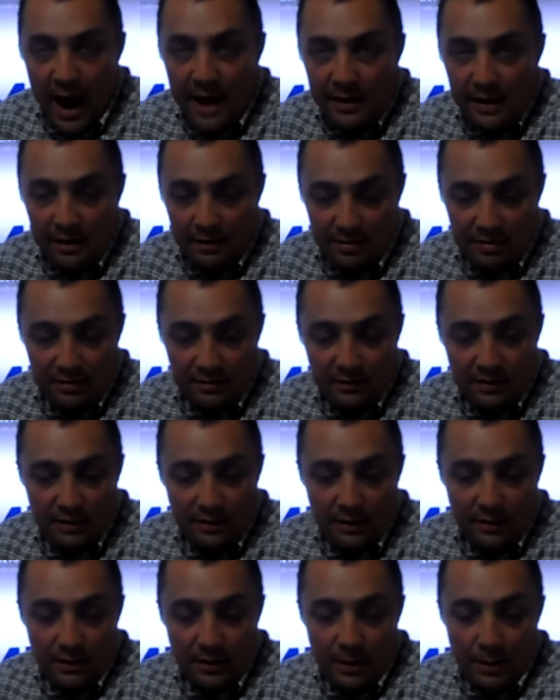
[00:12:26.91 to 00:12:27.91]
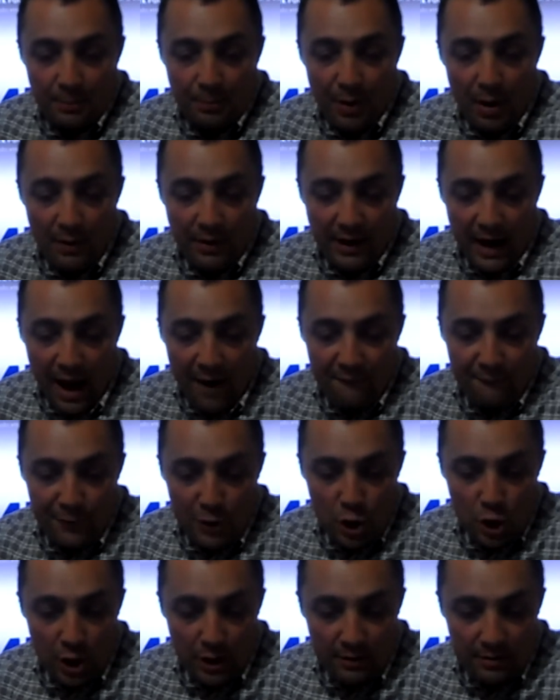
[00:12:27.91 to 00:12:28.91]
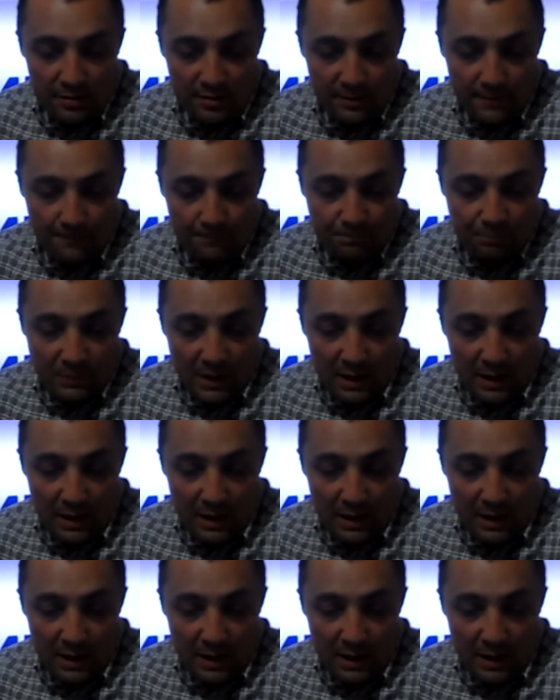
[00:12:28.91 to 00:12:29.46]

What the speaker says: highest power efficiency.